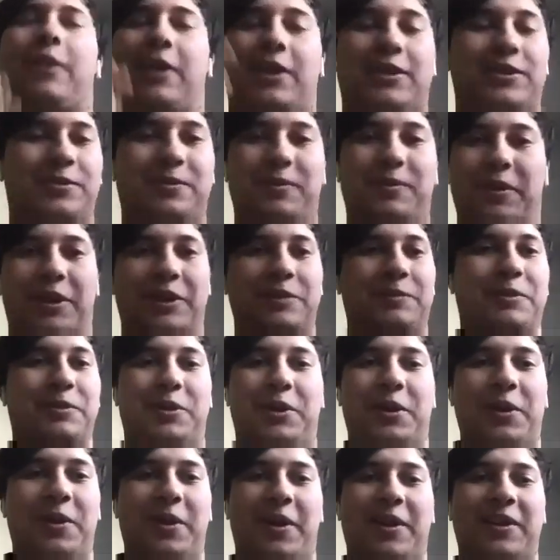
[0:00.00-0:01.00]
I lost
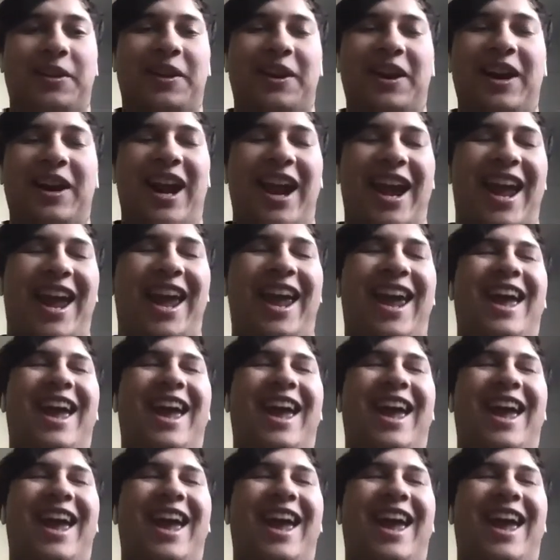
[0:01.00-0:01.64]
my train of thought there.